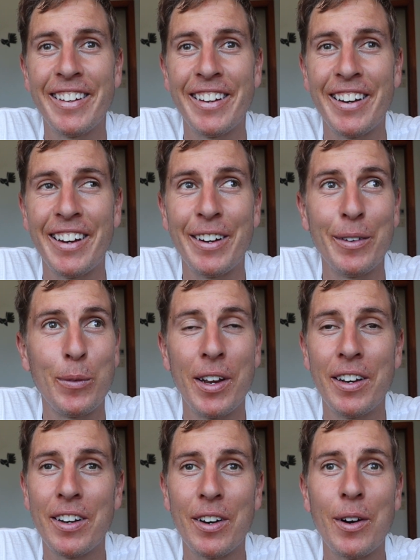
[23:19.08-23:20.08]

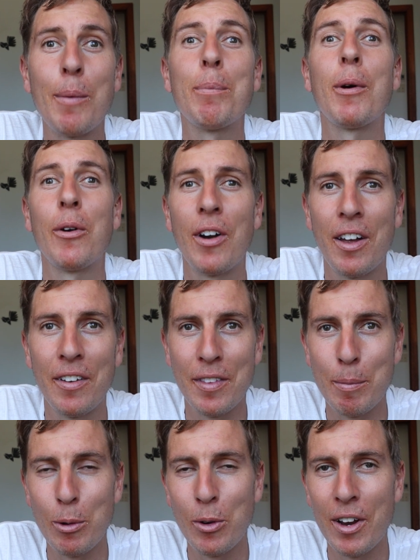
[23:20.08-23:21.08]
Went up around
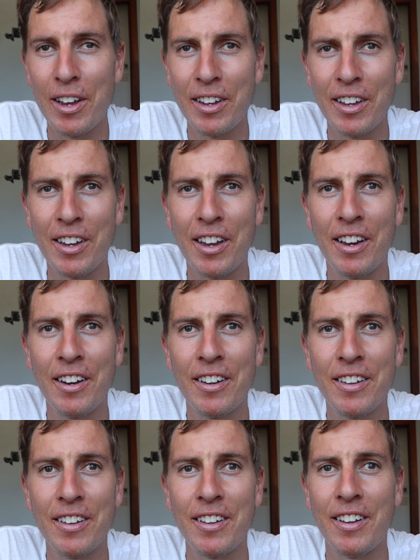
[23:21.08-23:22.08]
the Blue Lake
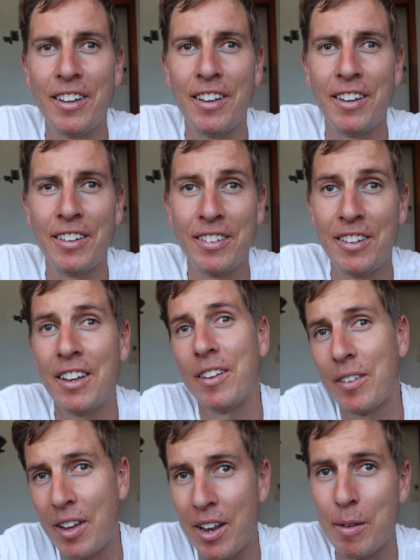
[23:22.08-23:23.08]
again, and
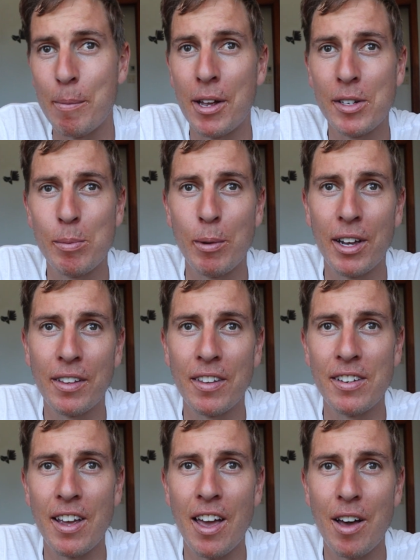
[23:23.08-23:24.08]
had a mountain bike
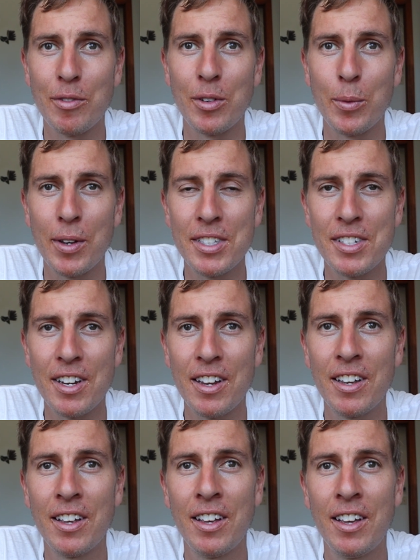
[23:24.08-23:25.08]
the day after,
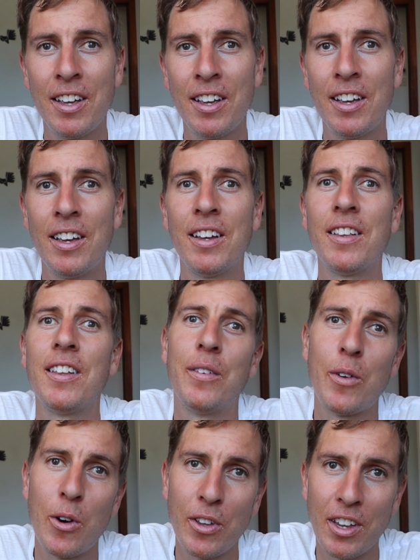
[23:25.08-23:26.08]
Wednesday,
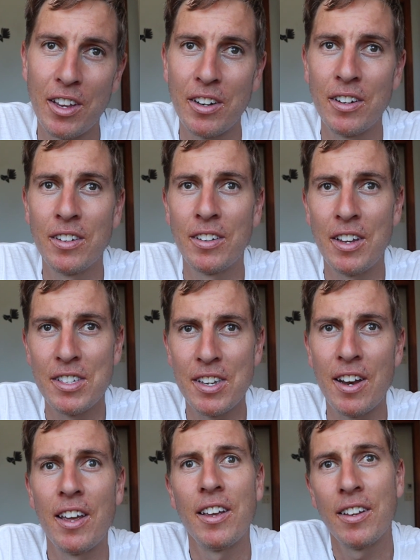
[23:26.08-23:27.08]
then rode again
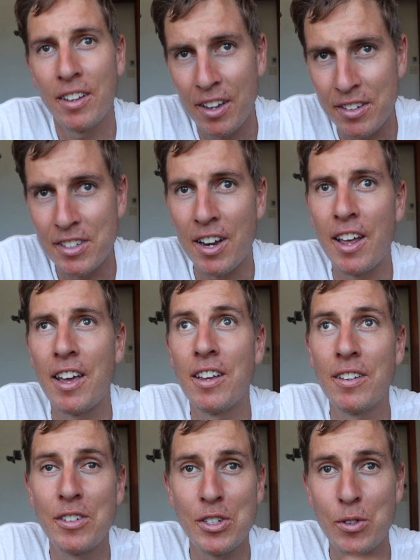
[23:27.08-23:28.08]
yesterday, and
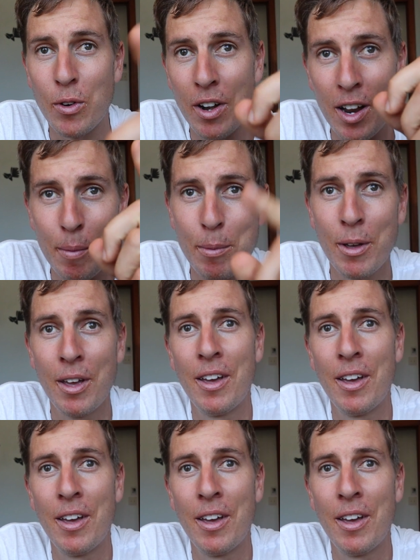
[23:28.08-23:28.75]
today just ridden up